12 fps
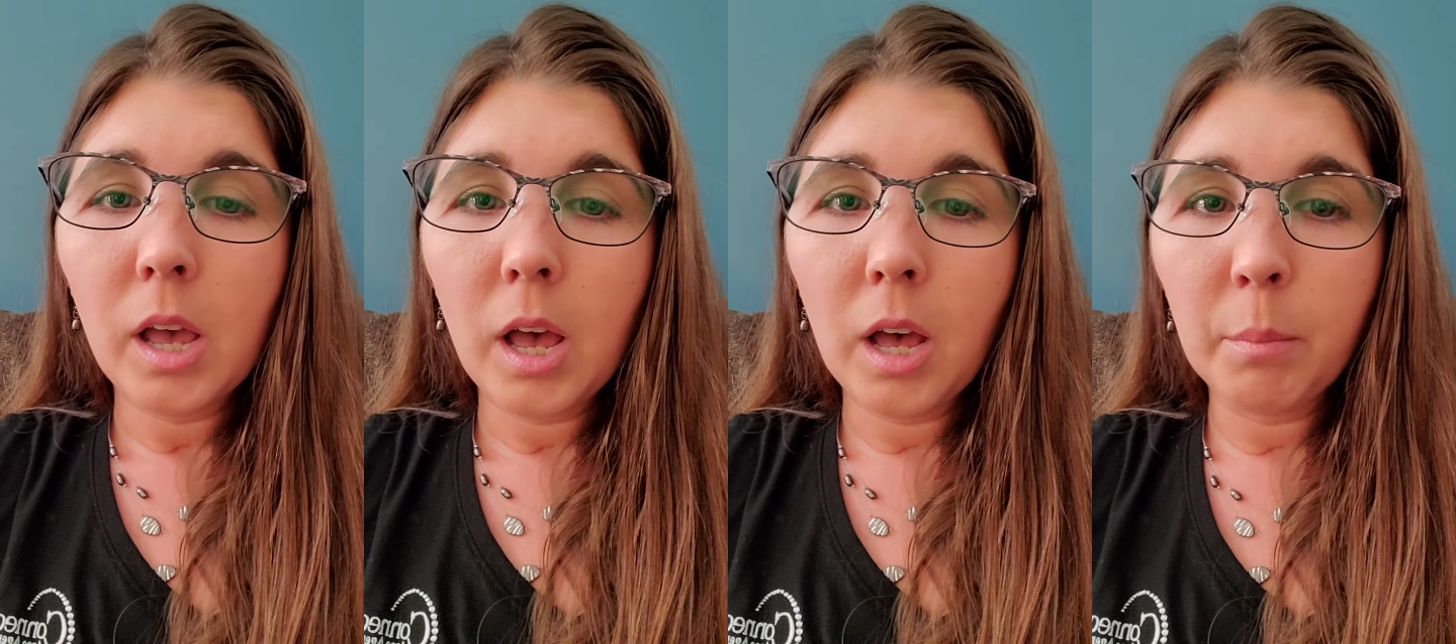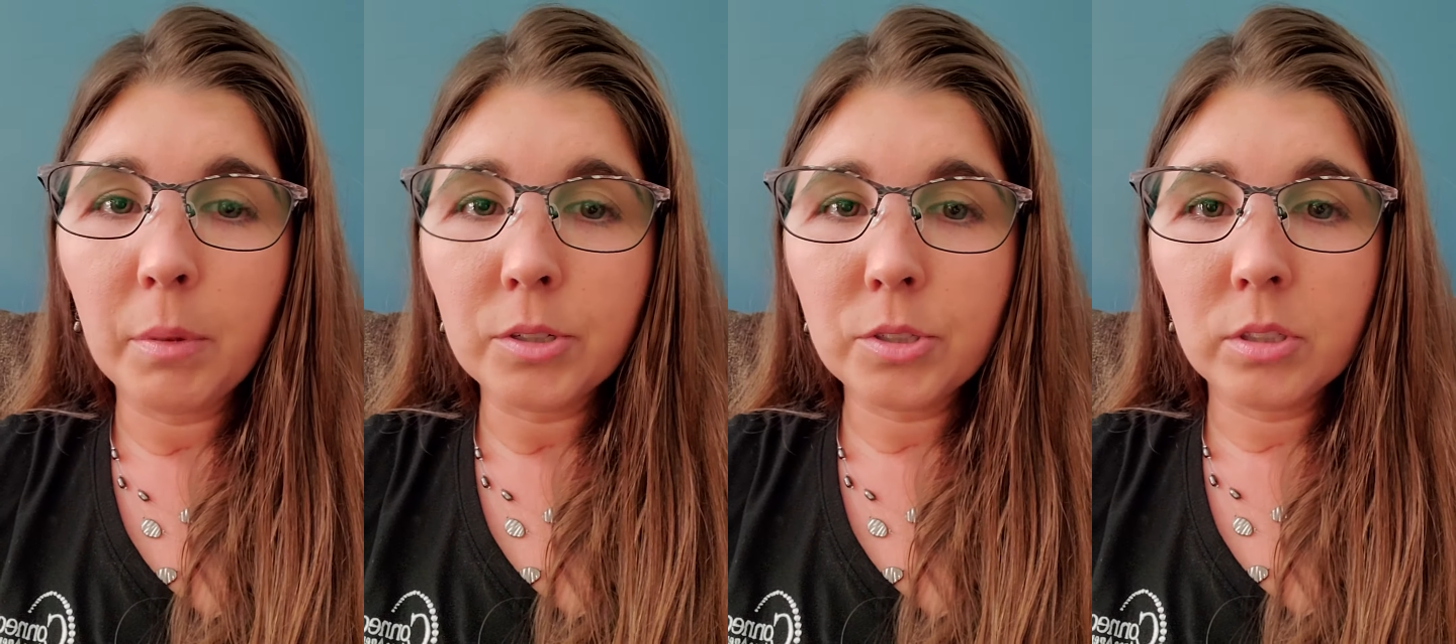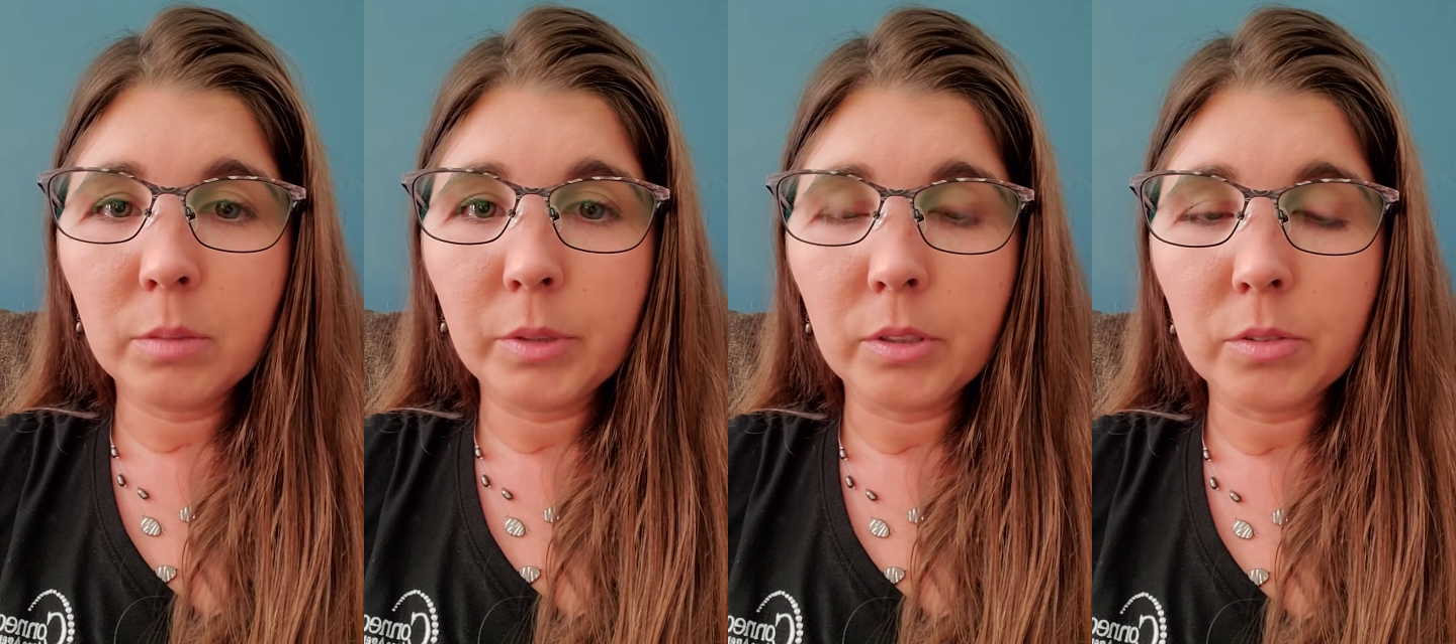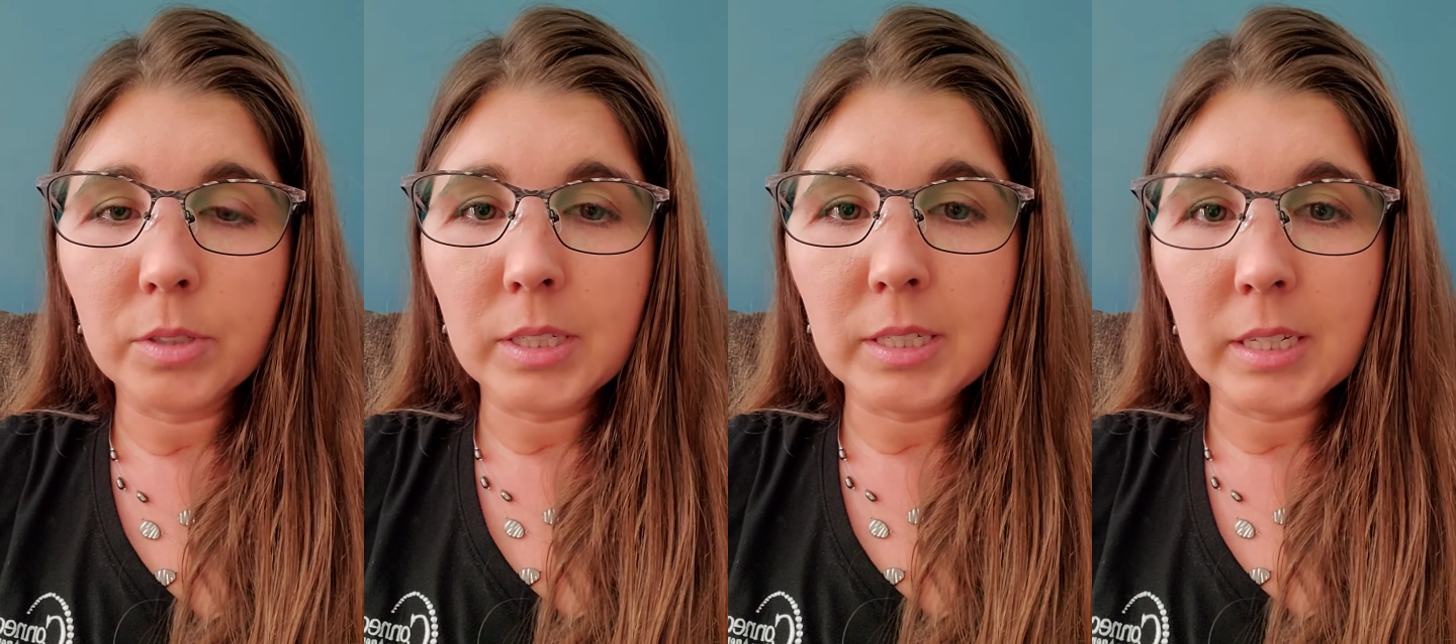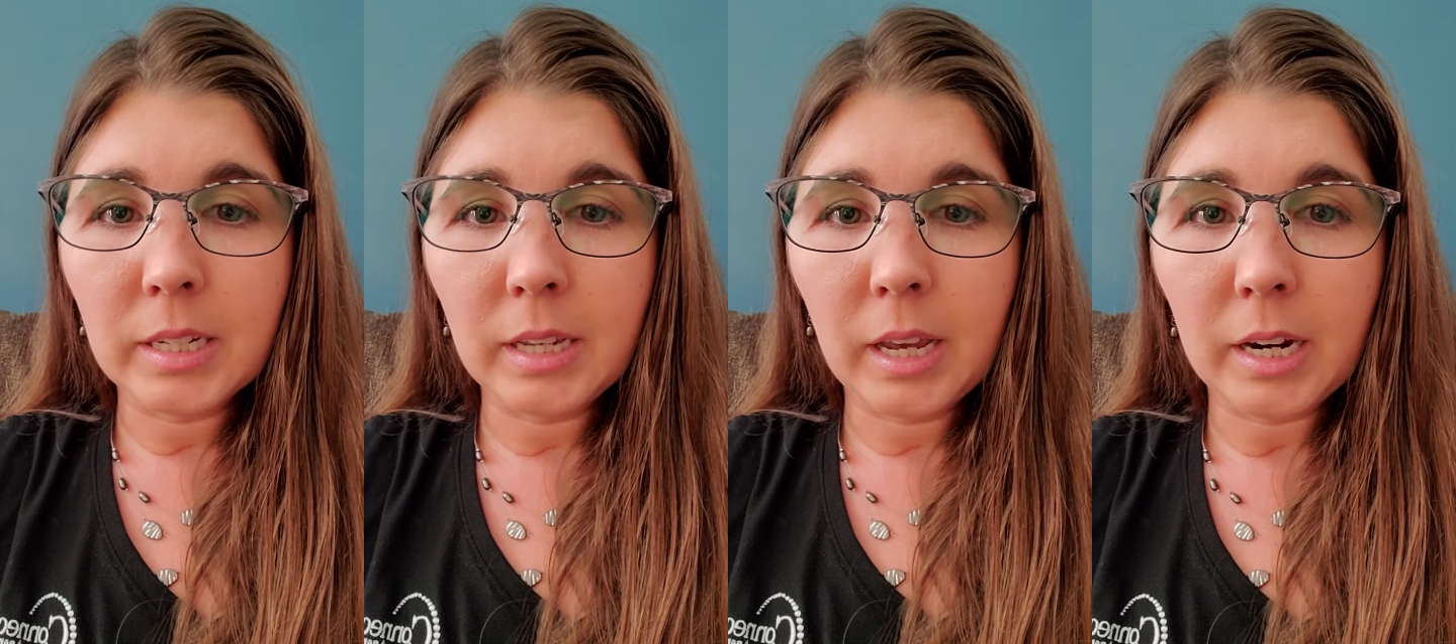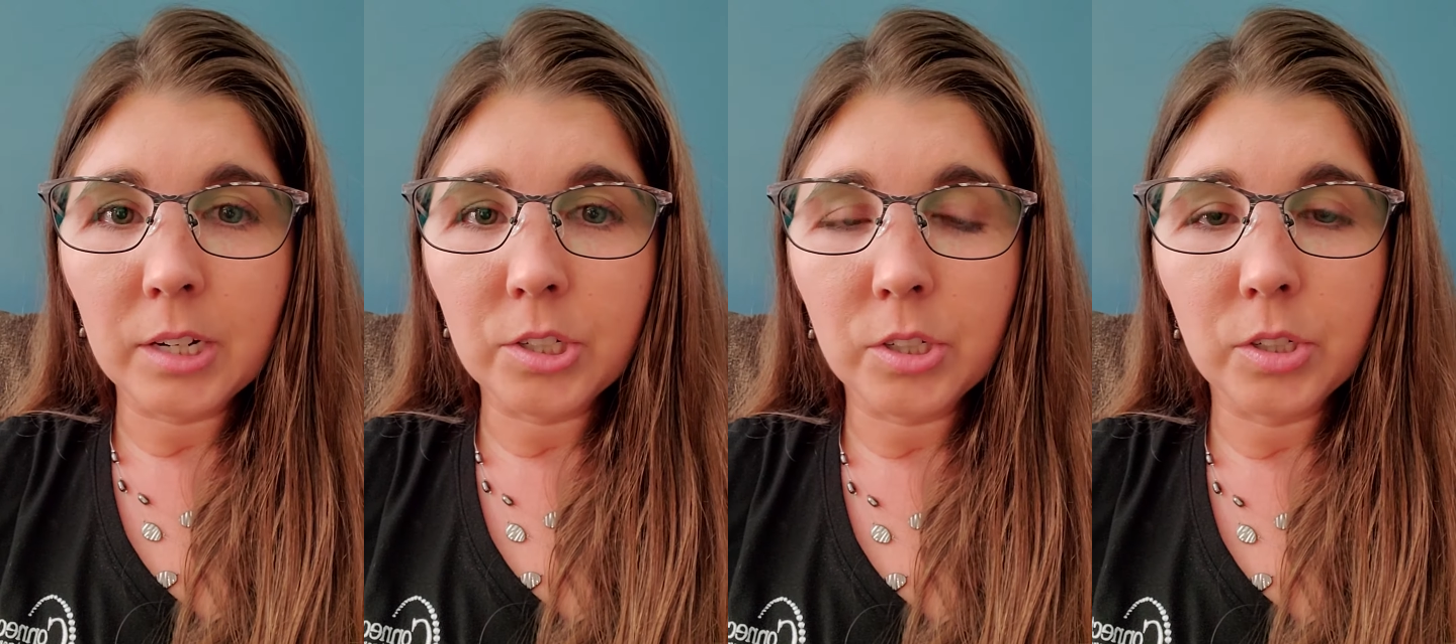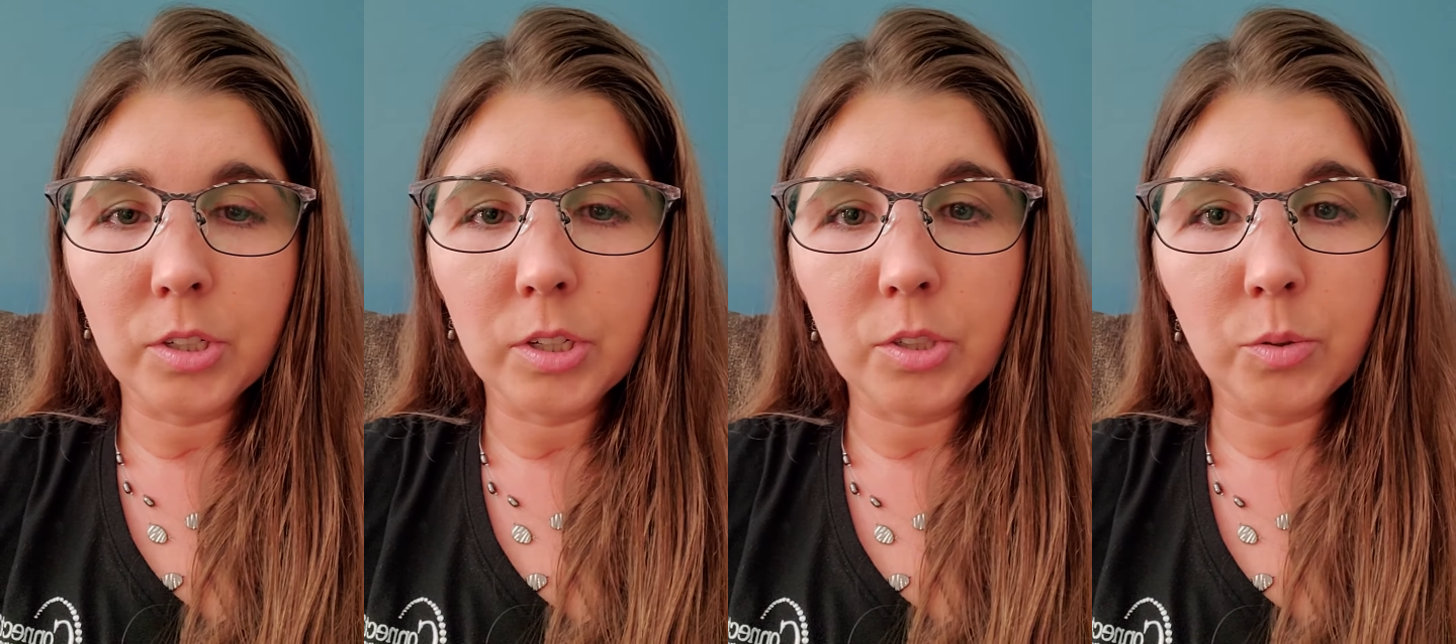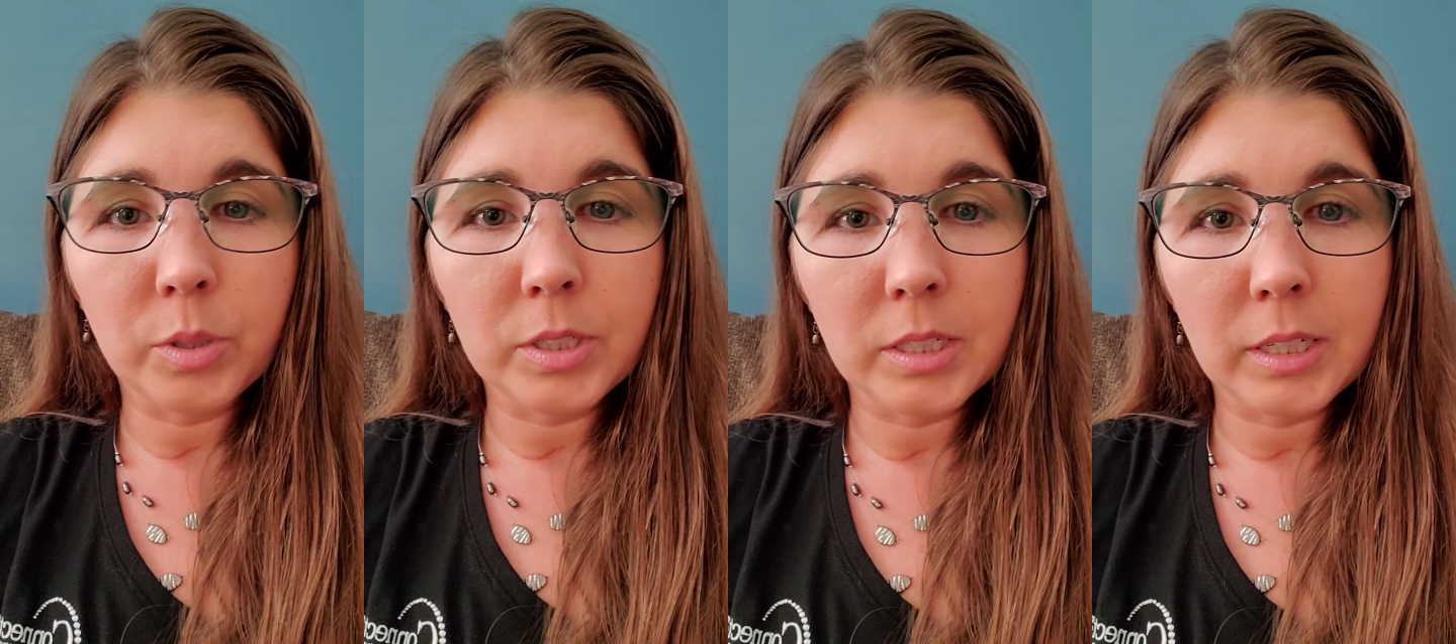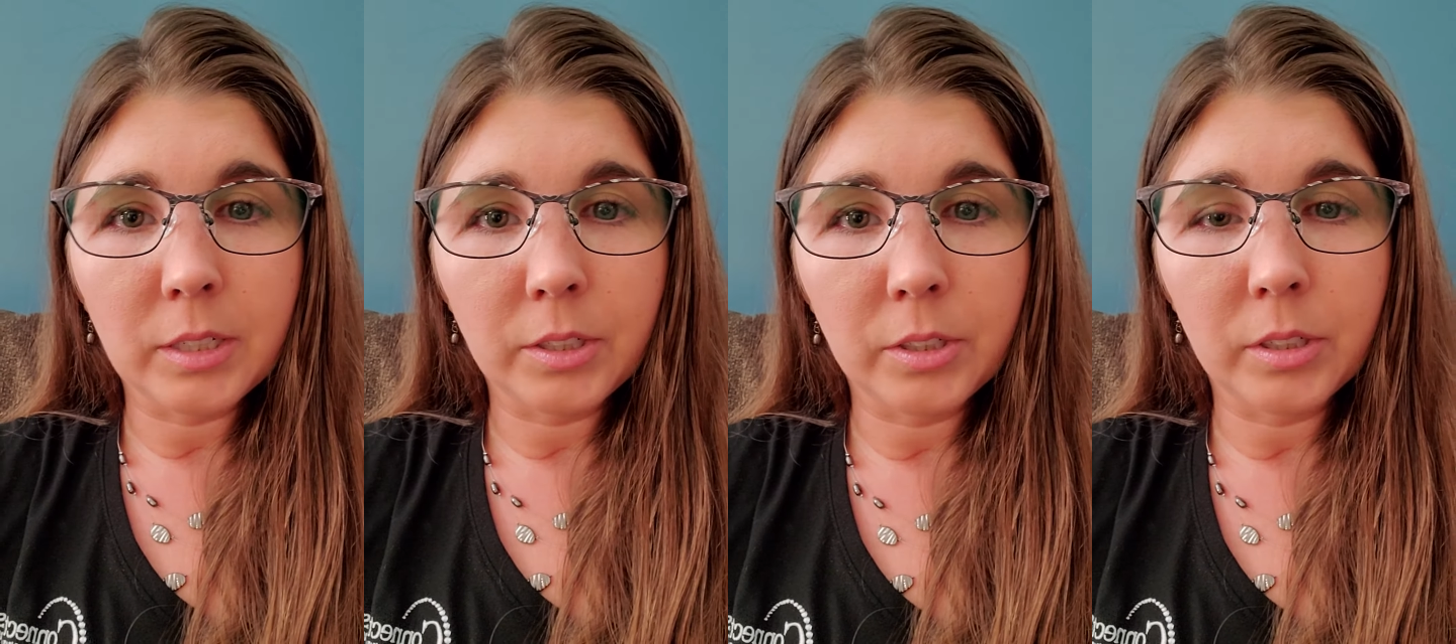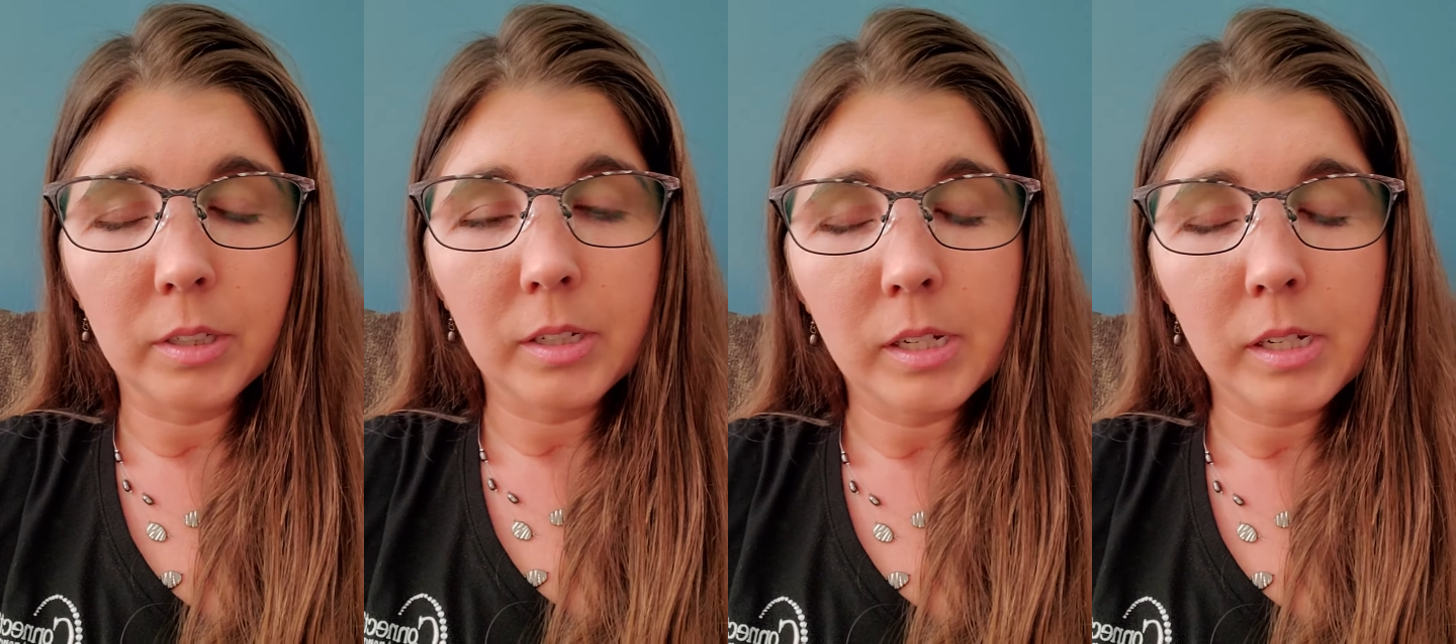Emotional abuse is any action towards an elder